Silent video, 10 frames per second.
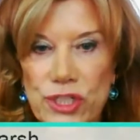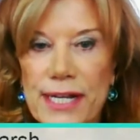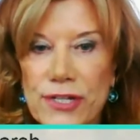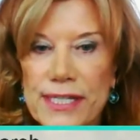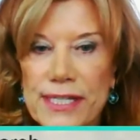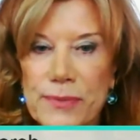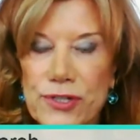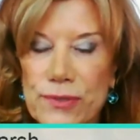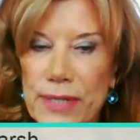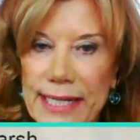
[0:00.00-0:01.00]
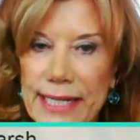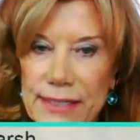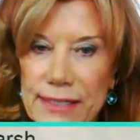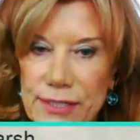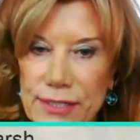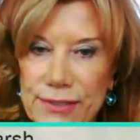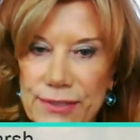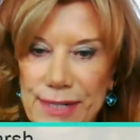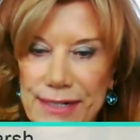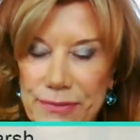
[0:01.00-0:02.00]
countries would you like to
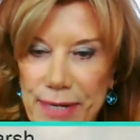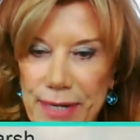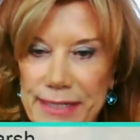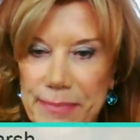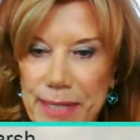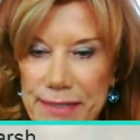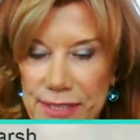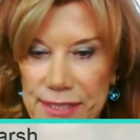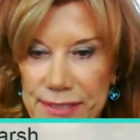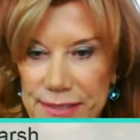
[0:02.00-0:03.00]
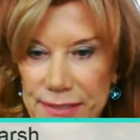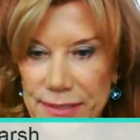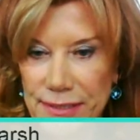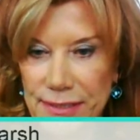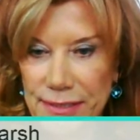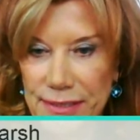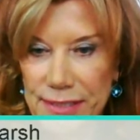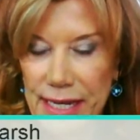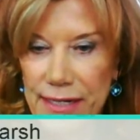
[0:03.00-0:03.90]
write about? And are